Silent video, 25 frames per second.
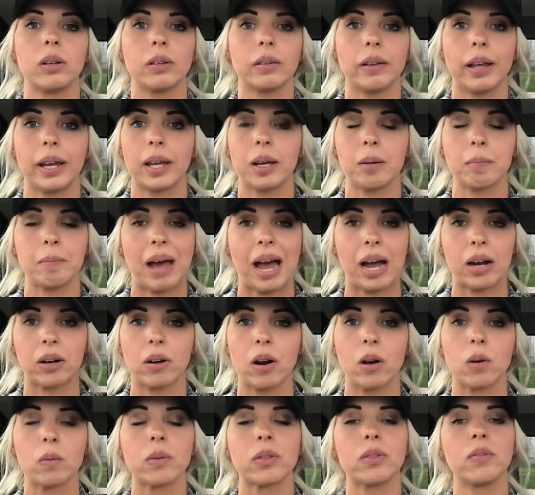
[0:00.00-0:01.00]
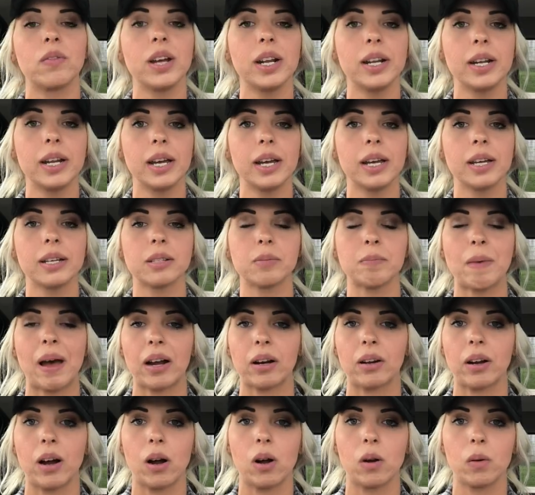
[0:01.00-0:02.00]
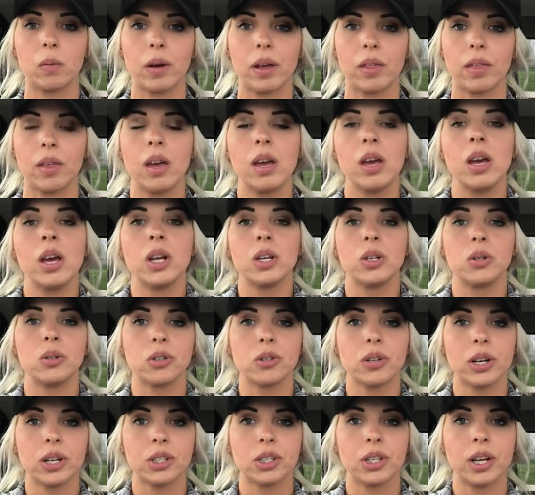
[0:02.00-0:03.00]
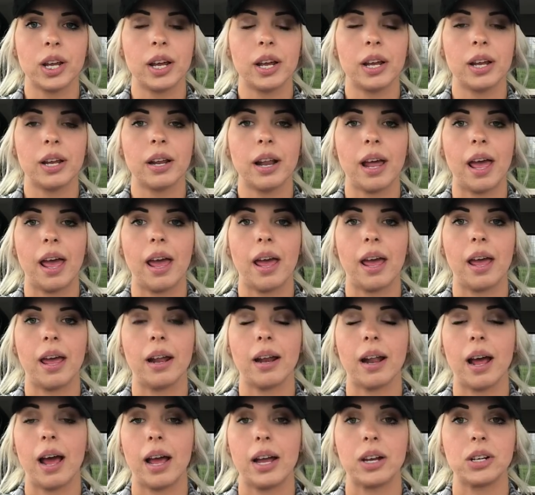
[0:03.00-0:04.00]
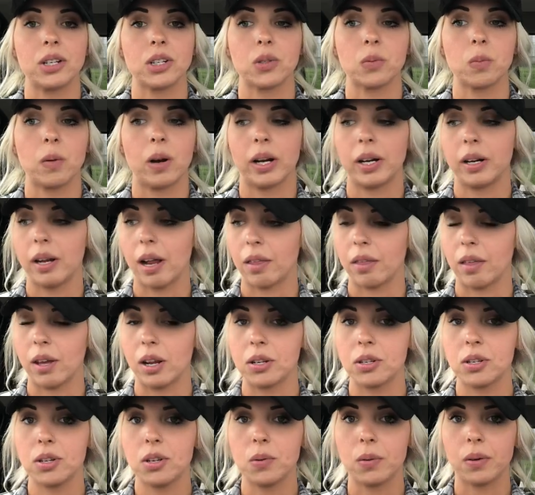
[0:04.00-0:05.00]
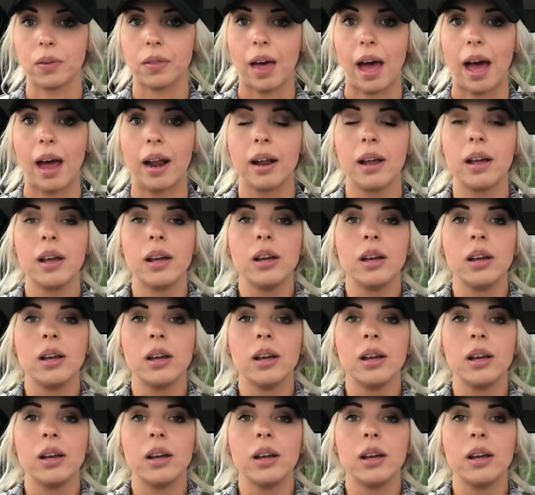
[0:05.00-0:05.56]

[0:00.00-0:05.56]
like background with fitness, background with nutrition, and I just wanted nothing to do with that.